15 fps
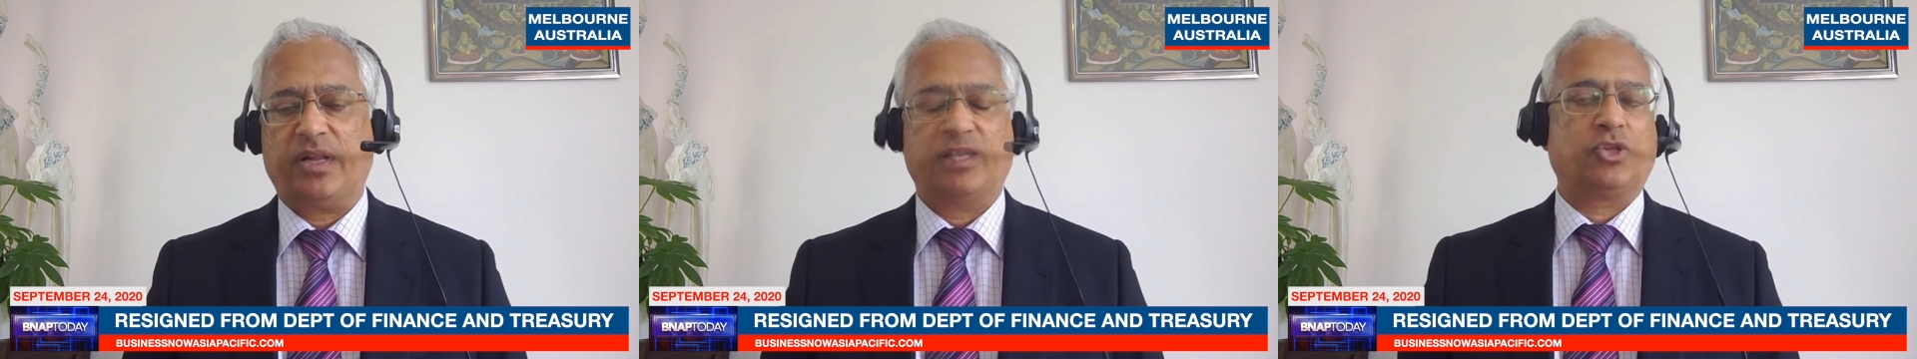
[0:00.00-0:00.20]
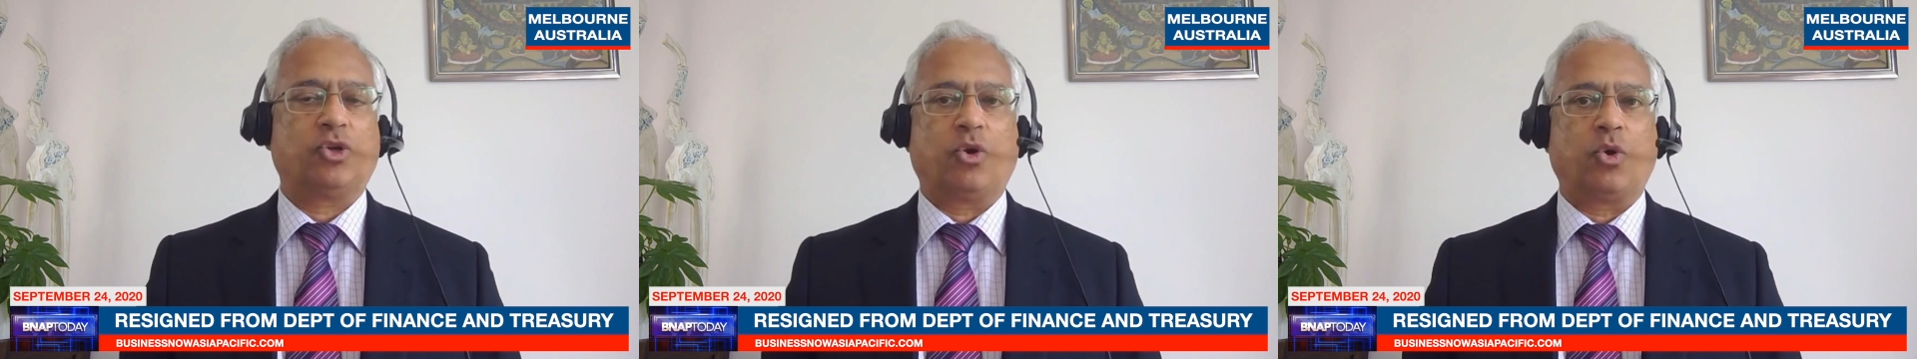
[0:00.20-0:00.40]

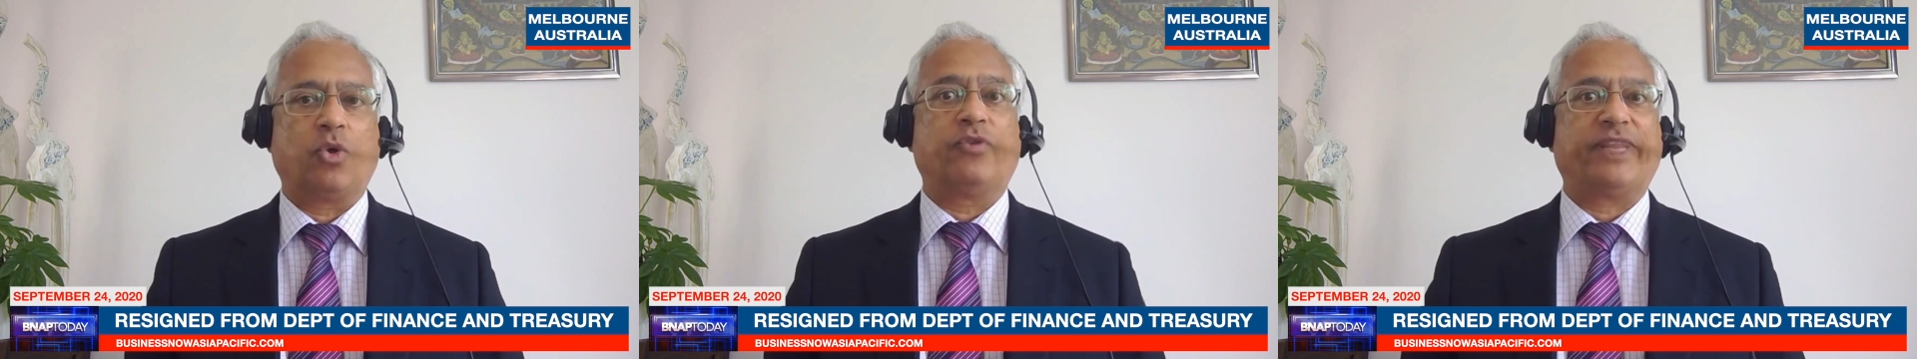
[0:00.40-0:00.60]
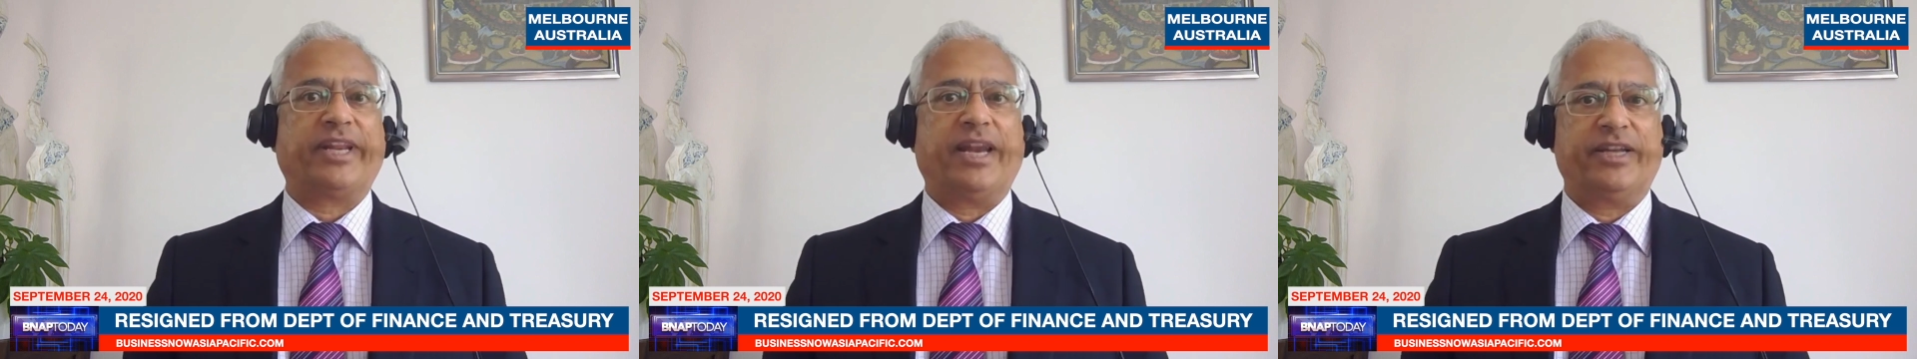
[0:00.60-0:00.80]
And so road
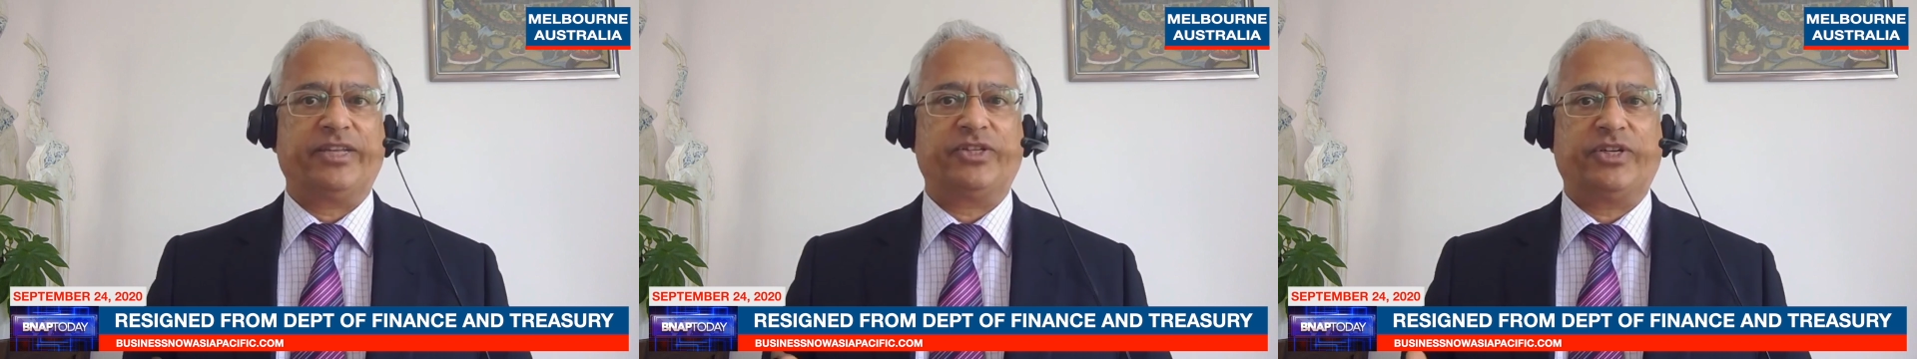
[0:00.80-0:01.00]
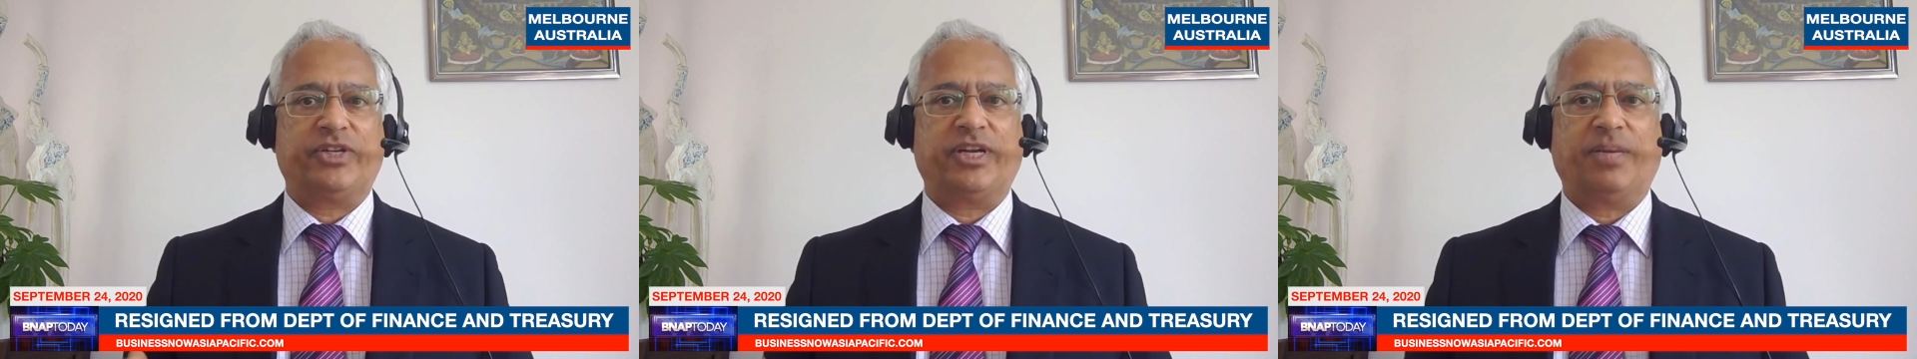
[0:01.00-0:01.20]

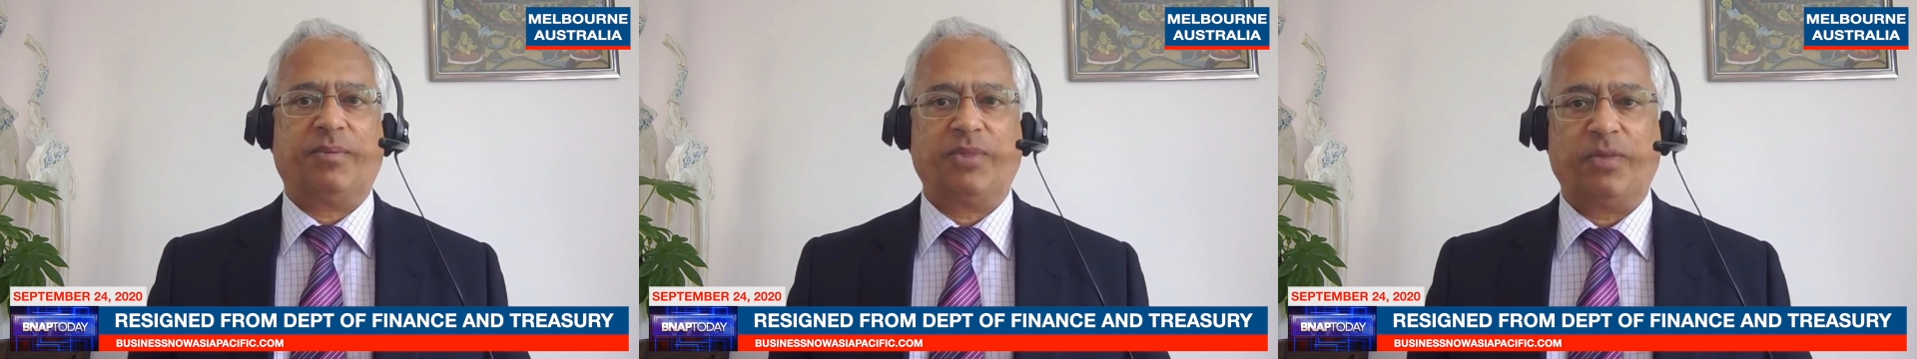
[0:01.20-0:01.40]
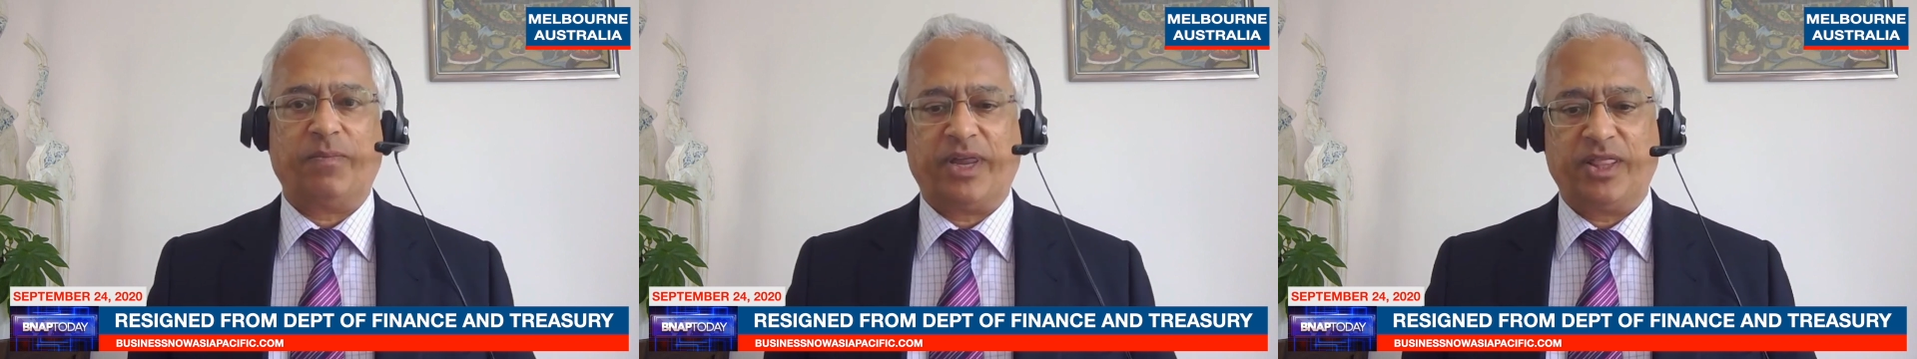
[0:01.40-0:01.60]
fatalities did come
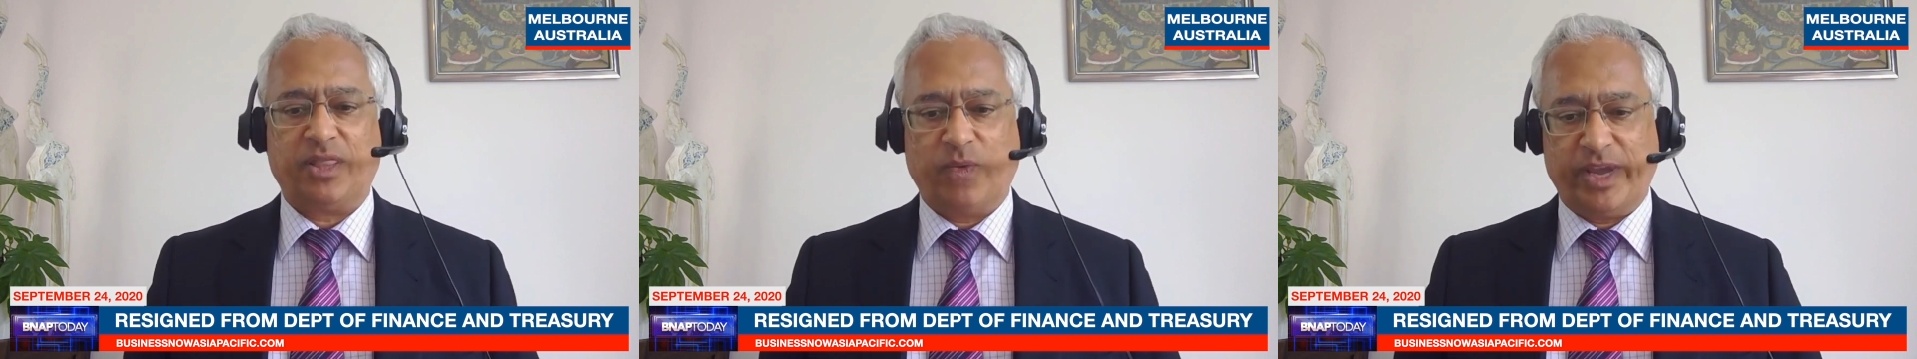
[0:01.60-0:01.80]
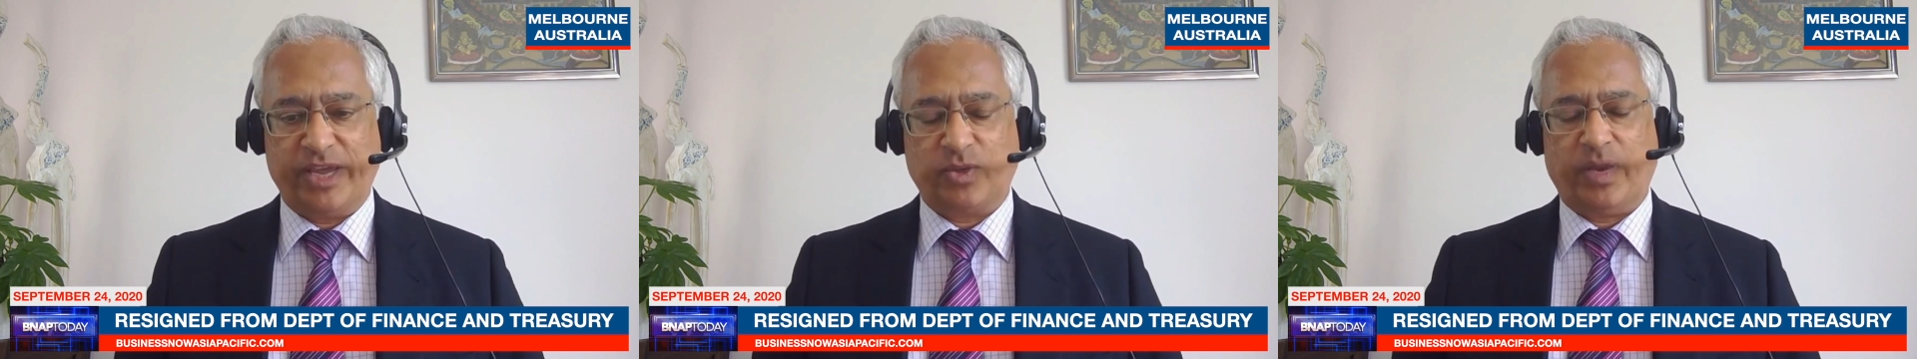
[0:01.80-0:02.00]
down, by the
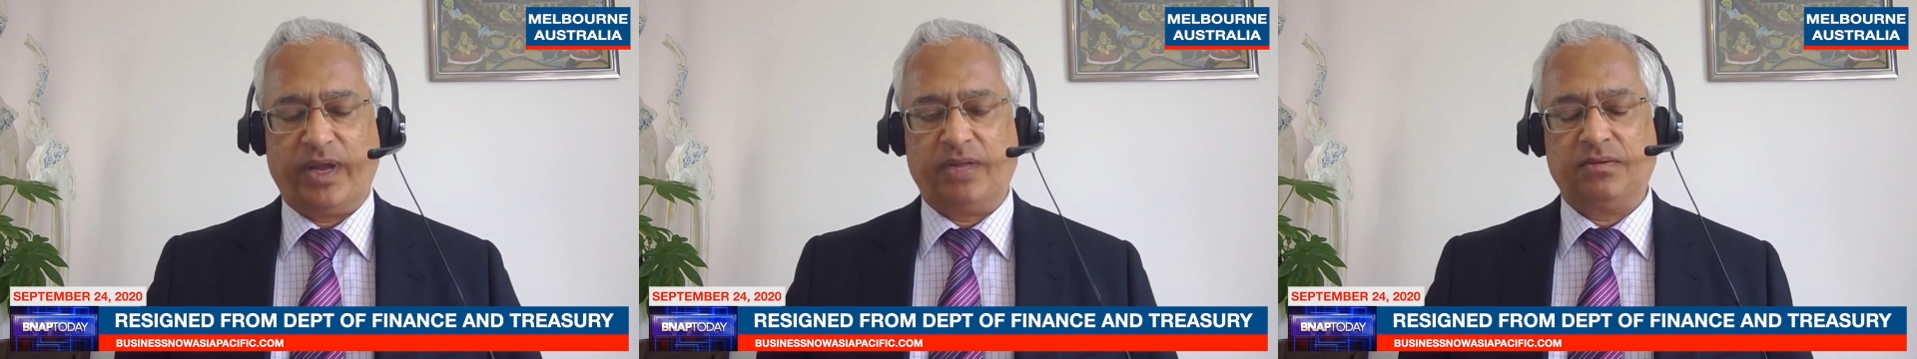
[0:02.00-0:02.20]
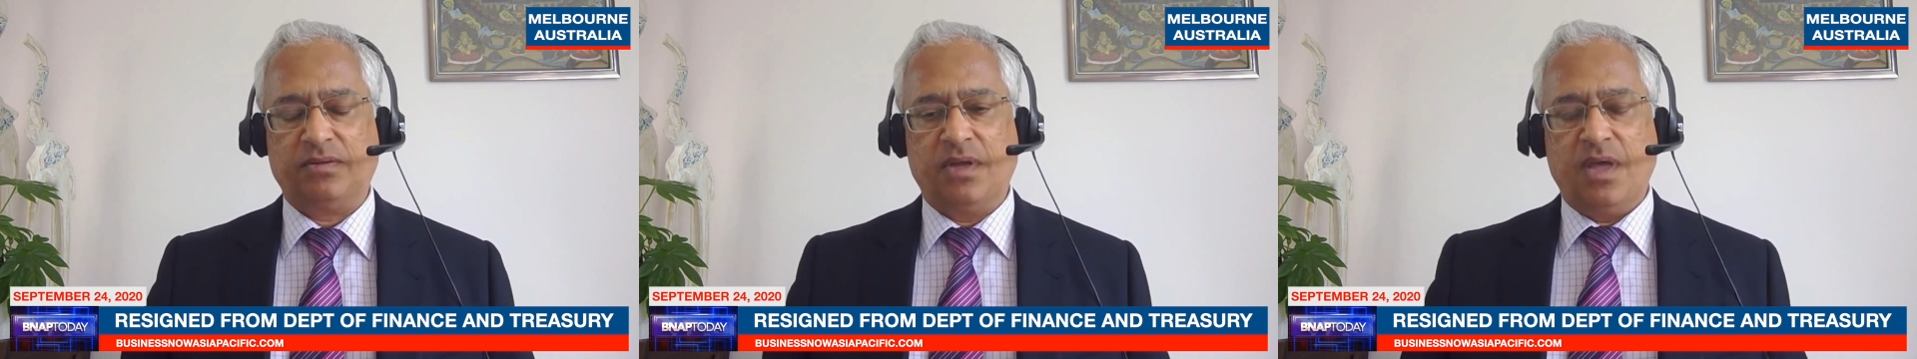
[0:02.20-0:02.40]
way, as well.